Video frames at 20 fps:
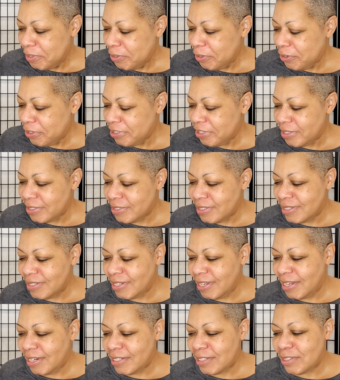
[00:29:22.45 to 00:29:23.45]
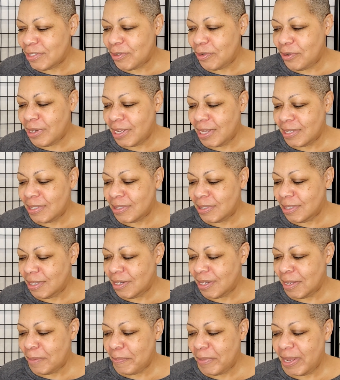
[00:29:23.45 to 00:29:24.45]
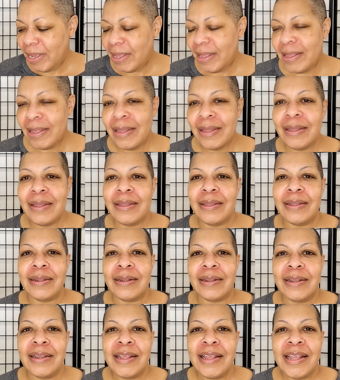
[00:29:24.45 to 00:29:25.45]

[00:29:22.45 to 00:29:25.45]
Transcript: Earlier today, this song got stuck in my head.